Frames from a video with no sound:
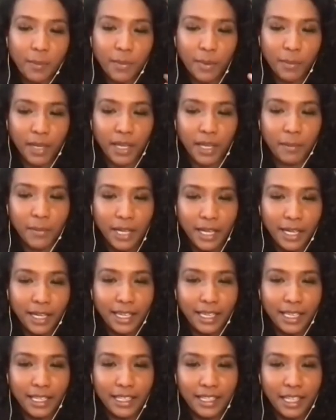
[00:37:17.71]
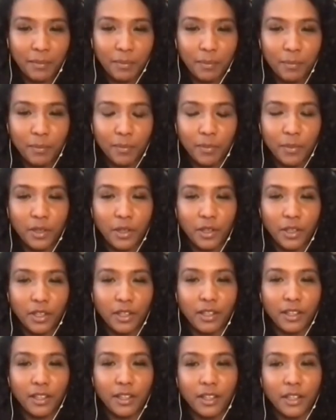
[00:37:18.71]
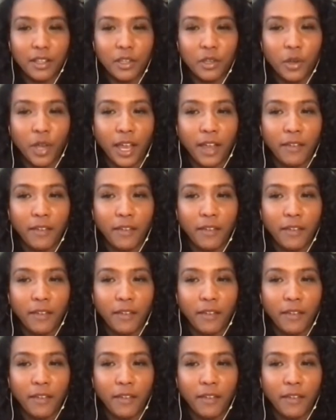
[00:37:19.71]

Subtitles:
in my mind that you